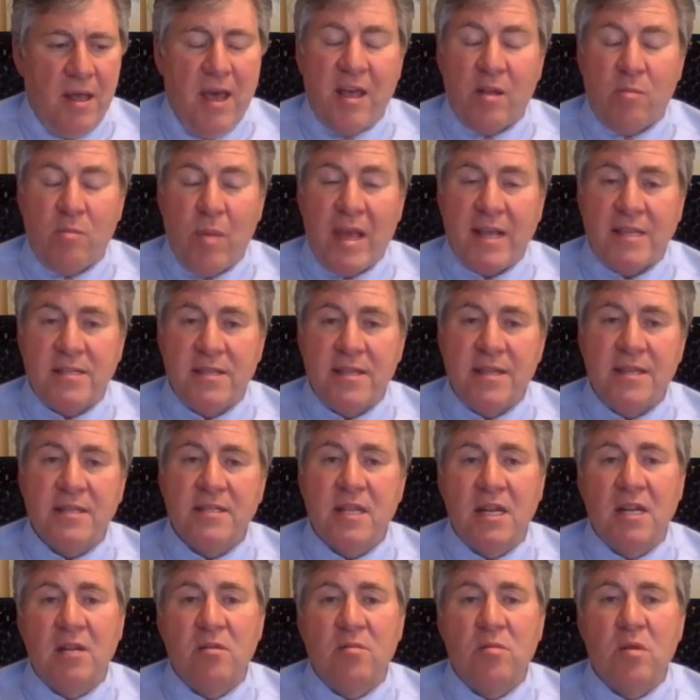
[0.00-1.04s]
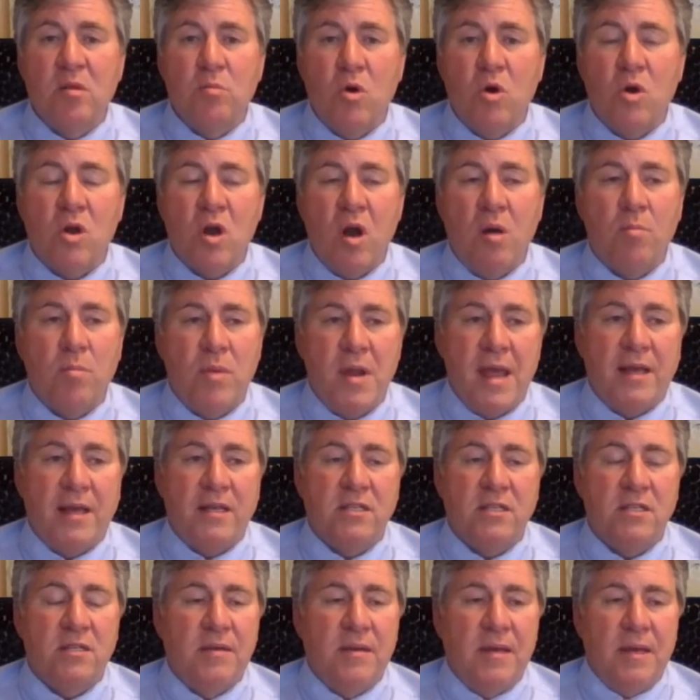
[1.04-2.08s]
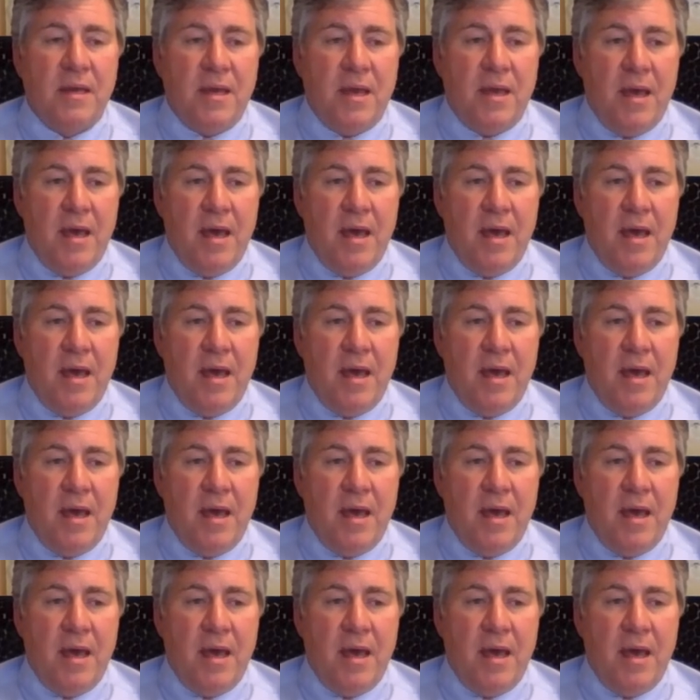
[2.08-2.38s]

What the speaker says: it makes things a little bit more complex.